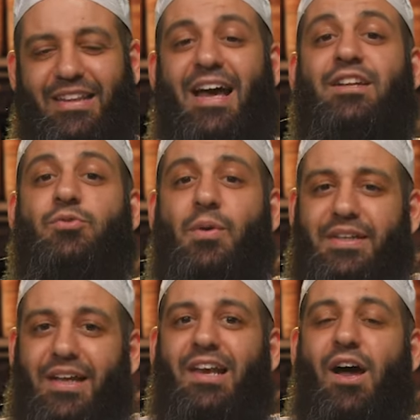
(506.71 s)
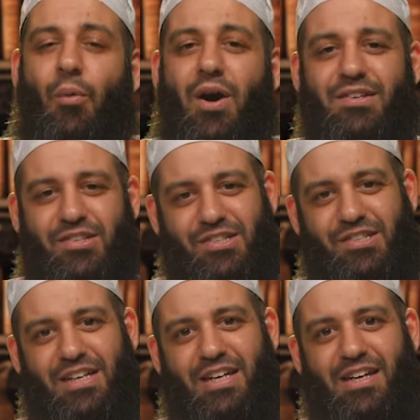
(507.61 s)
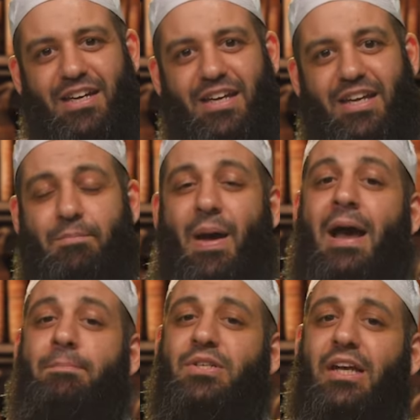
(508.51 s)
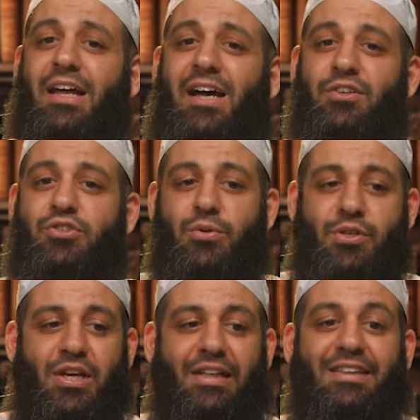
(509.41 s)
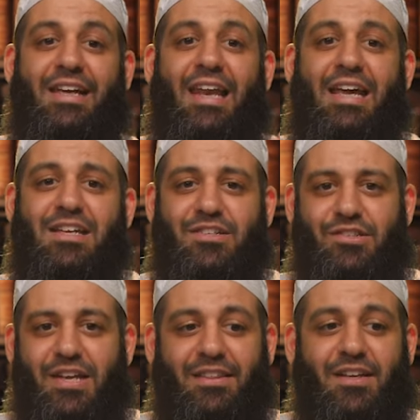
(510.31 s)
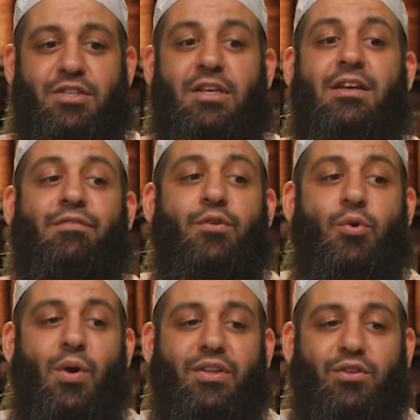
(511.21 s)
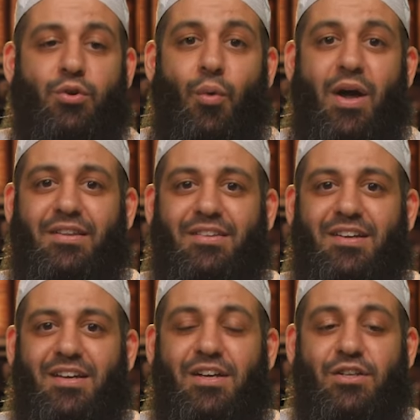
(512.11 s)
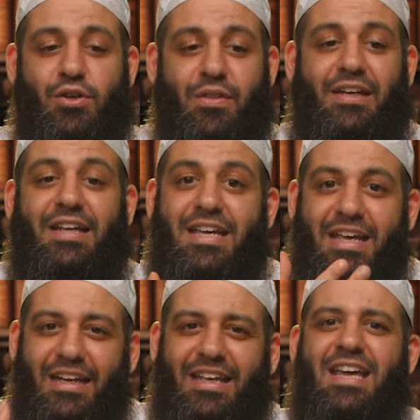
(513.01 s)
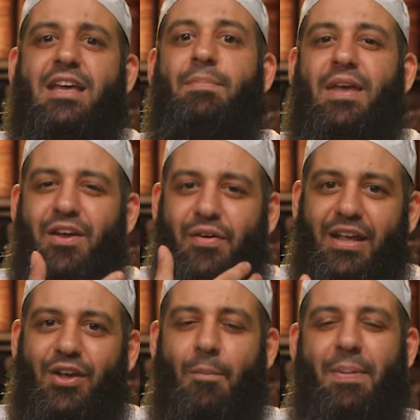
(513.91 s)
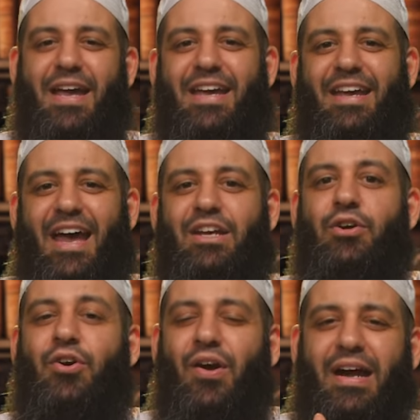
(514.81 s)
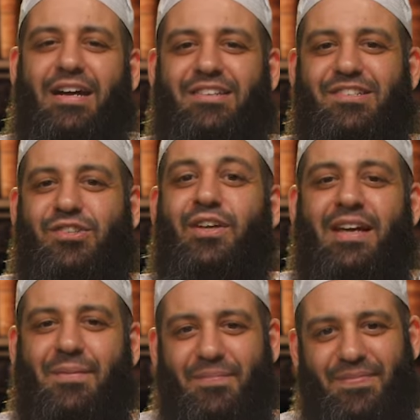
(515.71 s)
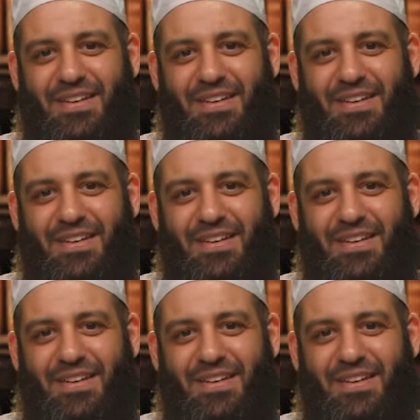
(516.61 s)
That's what Allah wants. Perhaps Allah Azza wa Jal delays and doesn't give you what you want so that He can keep hearing your begging and your cries to Him.